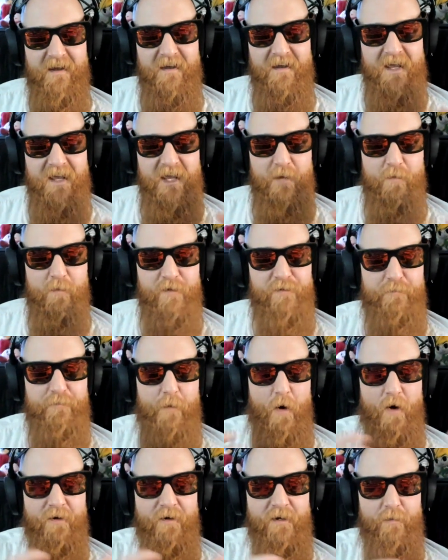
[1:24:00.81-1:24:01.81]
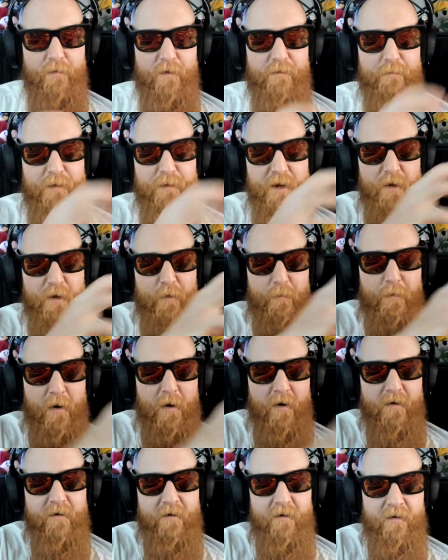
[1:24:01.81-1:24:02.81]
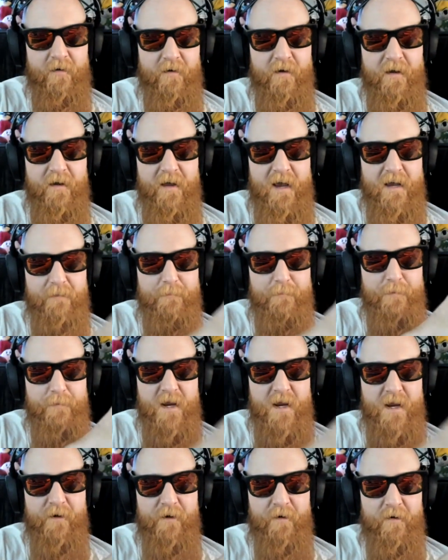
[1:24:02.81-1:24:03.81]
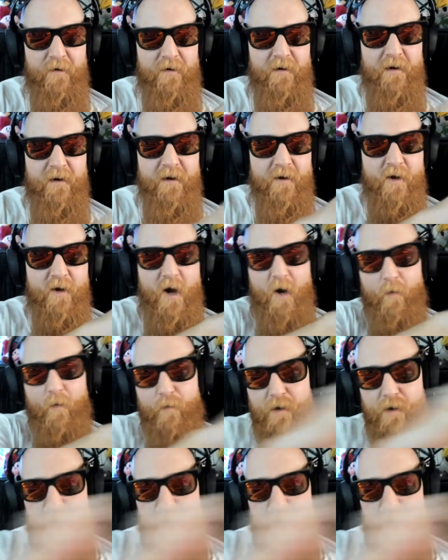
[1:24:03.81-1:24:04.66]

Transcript: he was bonded with Peter Parker and Peter got rid of